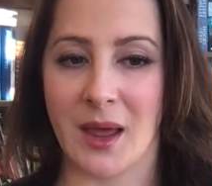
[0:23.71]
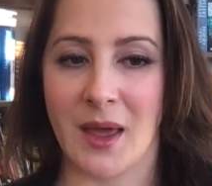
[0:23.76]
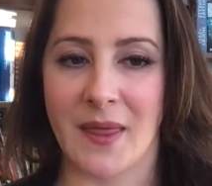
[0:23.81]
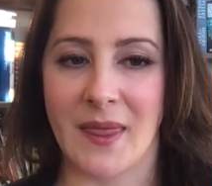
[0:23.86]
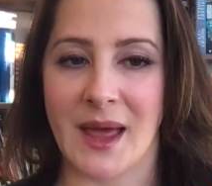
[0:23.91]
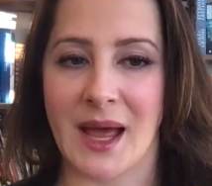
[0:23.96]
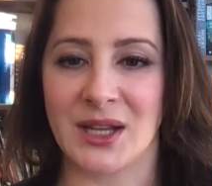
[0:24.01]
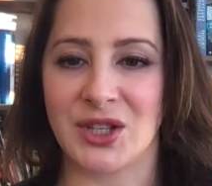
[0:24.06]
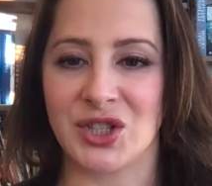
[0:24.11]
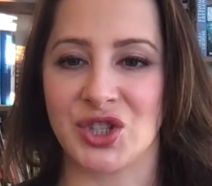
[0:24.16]

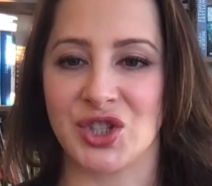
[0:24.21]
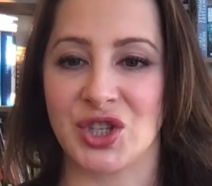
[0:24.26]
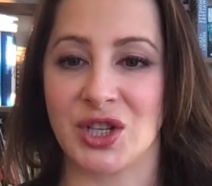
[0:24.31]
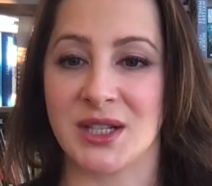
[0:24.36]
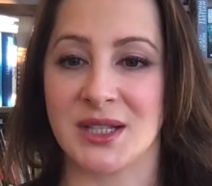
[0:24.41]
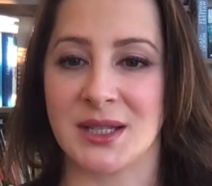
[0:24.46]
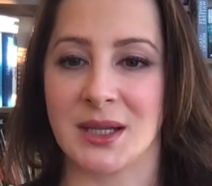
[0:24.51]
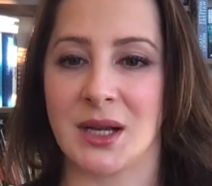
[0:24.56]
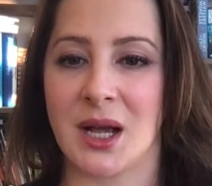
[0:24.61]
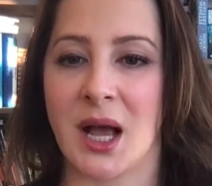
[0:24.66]
That's
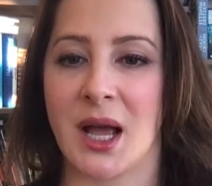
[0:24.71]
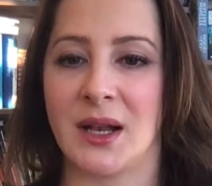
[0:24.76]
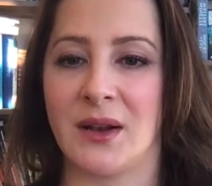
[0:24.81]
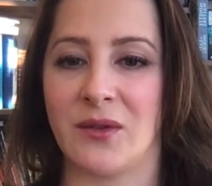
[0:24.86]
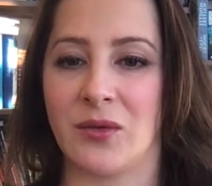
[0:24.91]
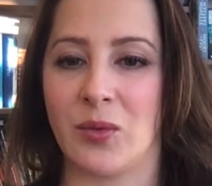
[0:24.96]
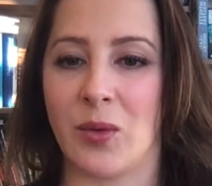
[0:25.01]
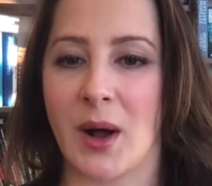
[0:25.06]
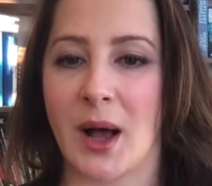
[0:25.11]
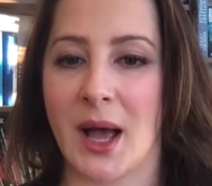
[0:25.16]
just the kind
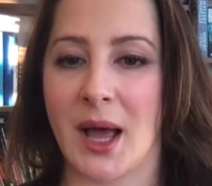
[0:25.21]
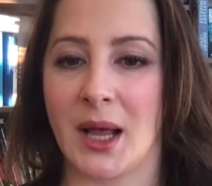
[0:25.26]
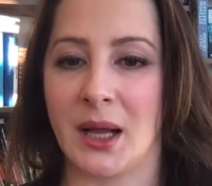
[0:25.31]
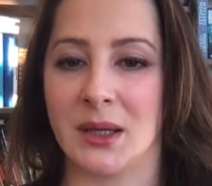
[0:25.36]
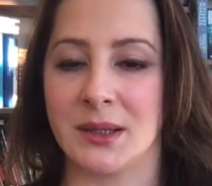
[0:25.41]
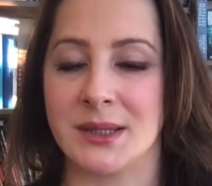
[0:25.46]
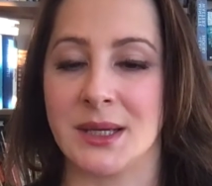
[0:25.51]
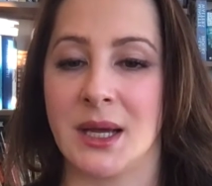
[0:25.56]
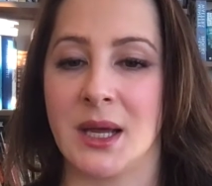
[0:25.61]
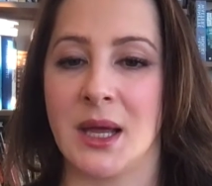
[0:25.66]
of
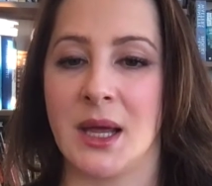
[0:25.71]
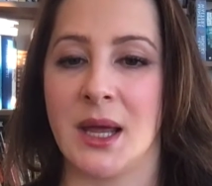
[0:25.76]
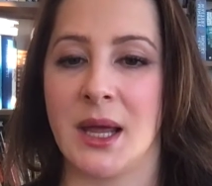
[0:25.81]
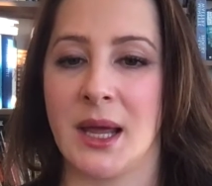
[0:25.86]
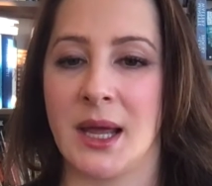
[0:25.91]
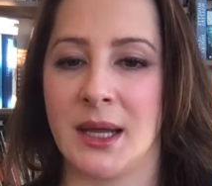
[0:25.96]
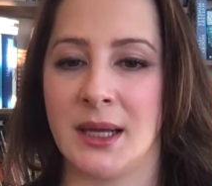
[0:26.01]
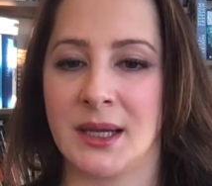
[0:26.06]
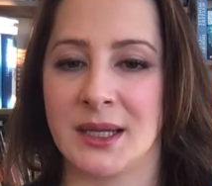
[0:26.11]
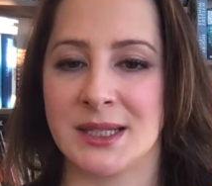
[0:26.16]
wild,
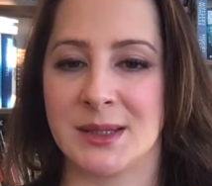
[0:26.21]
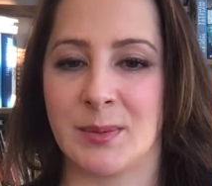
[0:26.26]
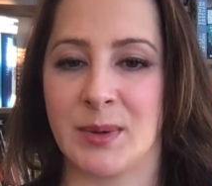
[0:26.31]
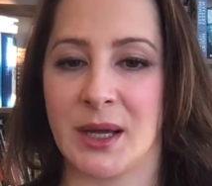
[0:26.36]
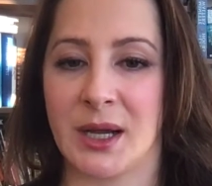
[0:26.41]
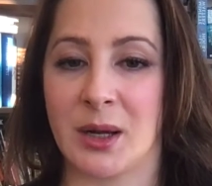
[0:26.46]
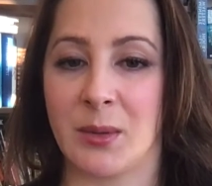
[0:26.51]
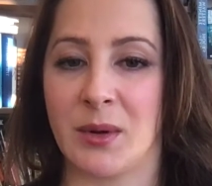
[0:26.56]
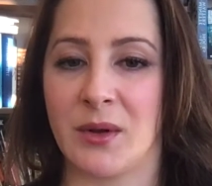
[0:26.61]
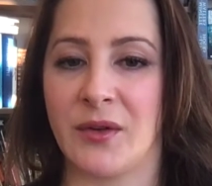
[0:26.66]

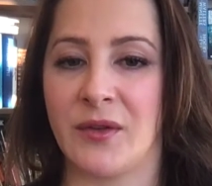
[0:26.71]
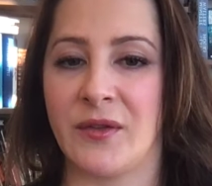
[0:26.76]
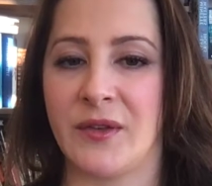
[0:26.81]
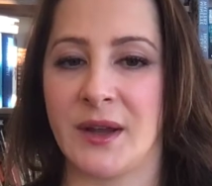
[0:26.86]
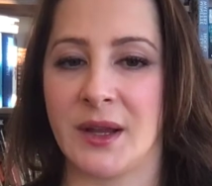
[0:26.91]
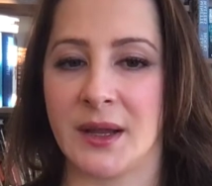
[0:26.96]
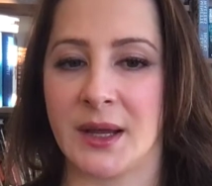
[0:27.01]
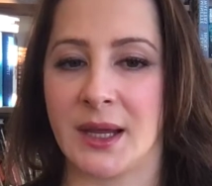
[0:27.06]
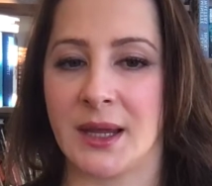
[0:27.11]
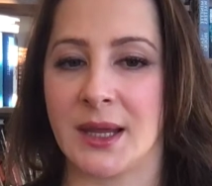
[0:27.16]
inexplicable
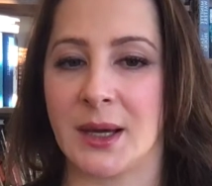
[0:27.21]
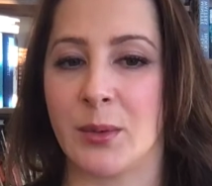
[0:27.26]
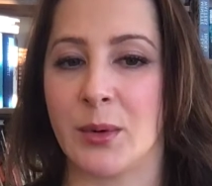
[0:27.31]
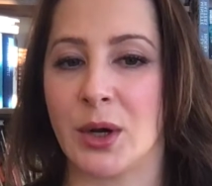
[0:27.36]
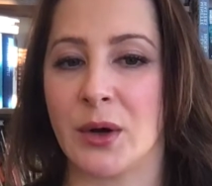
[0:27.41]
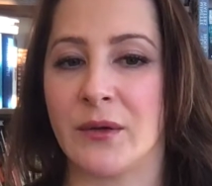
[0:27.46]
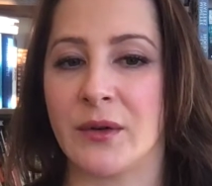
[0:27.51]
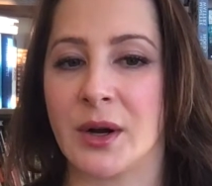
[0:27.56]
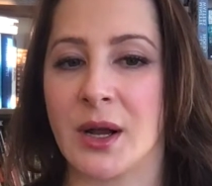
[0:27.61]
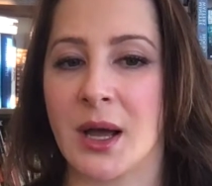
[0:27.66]
feeling that would
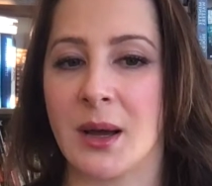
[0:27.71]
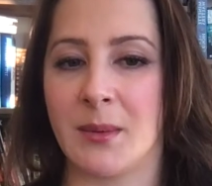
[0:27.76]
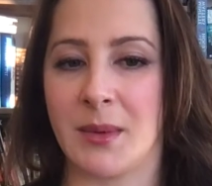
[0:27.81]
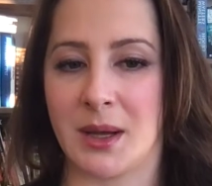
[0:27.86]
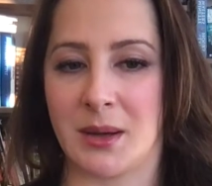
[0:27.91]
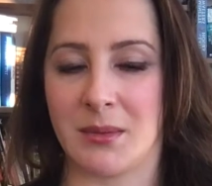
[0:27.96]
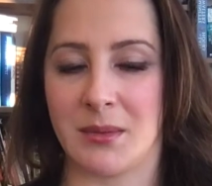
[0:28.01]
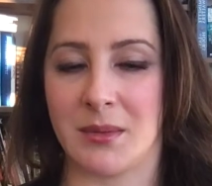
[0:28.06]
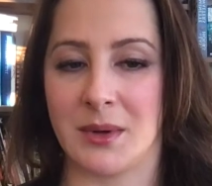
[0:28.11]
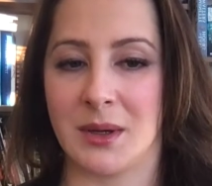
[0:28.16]
overcome him,